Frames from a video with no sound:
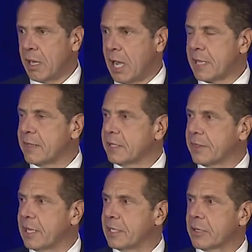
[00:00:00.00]
I think
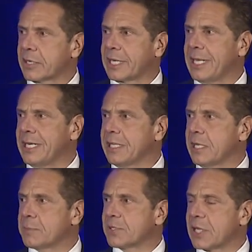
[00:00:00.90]
they're kidding
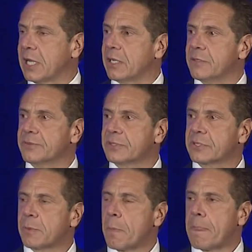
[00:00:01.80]
themselves.
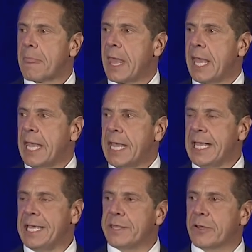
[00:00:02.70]

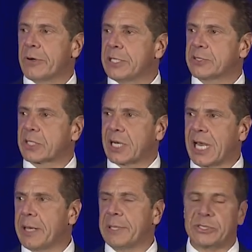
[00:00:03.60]
Either it's
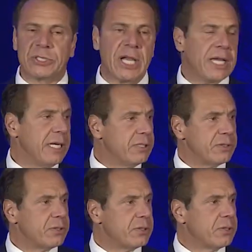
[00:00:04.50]
climate
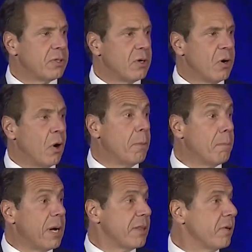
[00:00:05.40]
change or
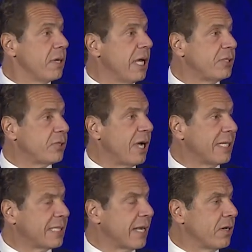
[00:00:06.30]
Mother Nature
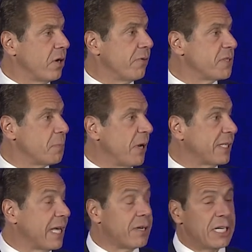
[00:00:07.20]
has had a nervous
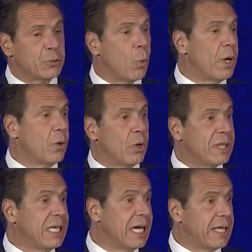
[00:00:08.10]
breakdown. It's one or
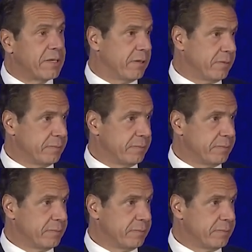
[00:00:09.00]
the other.